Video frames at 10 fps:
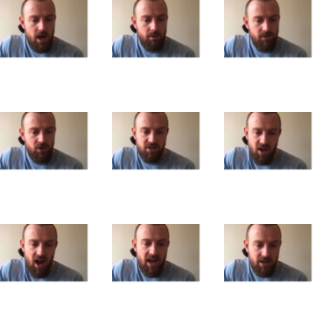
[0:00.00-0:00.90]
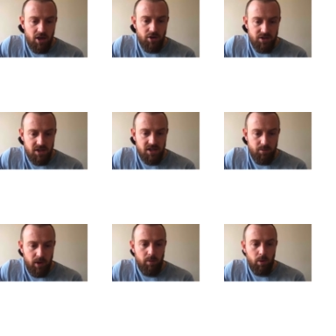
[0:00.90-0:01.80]
We've got to diagnose these
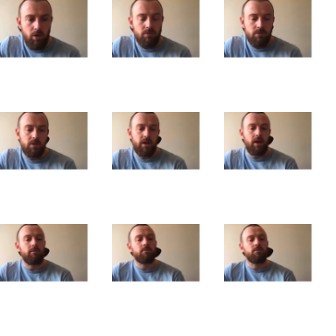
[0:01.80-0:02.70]
people. Okay.